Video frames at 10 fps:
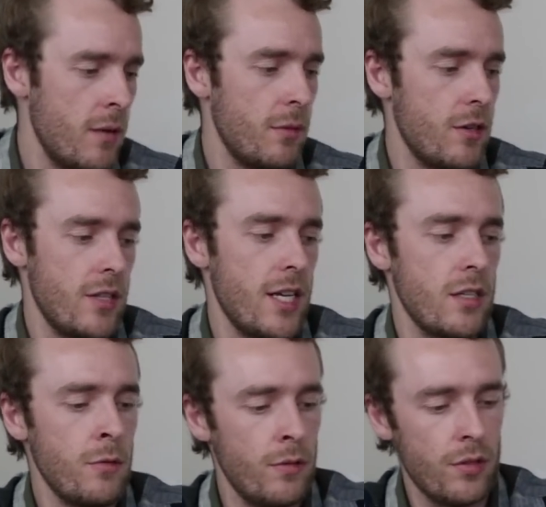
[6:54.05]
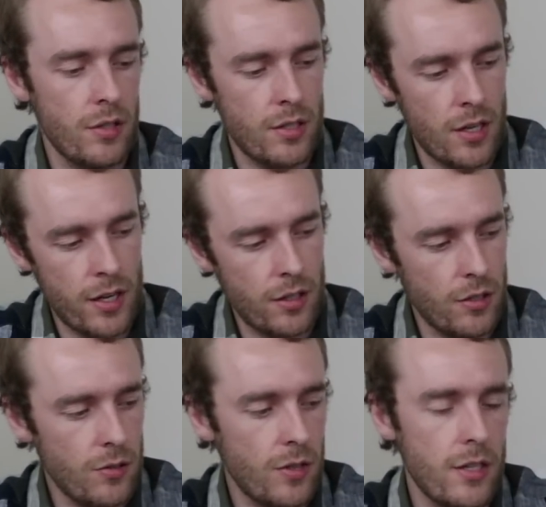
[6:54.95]
because as I move to the side, the
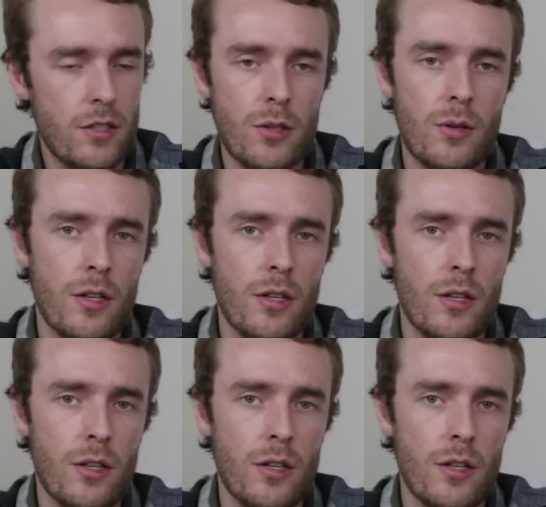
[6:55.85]
nozzle gets too